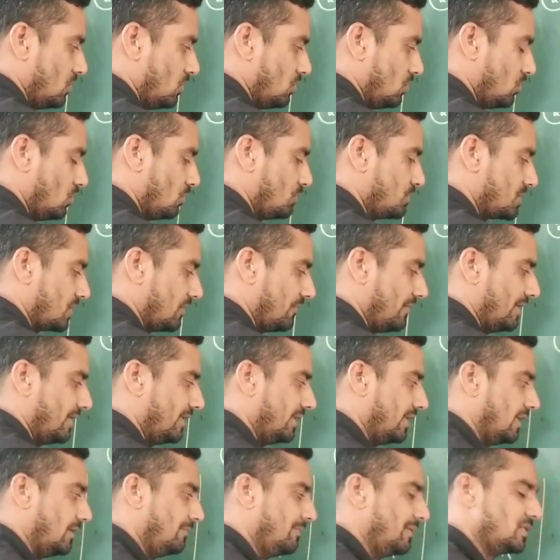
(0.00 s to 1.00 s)
Group
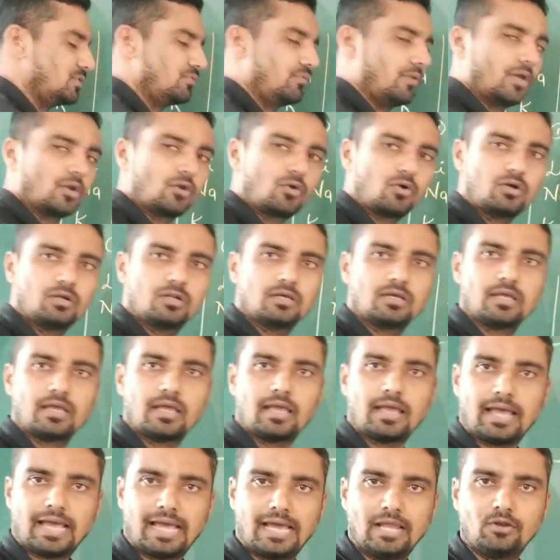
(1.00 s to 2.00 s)
17 elements we are called
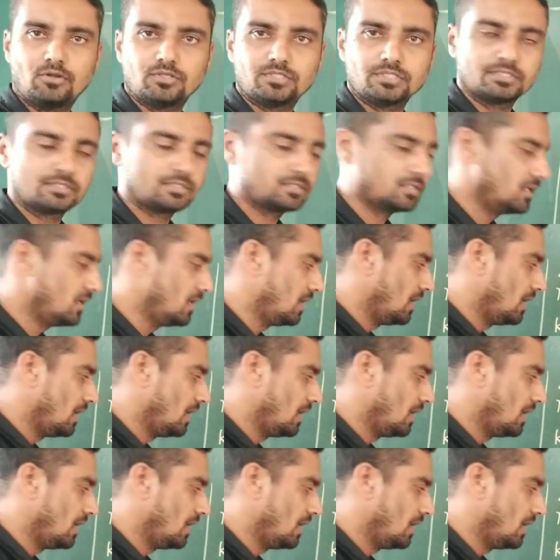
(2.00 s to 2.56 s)
halogens.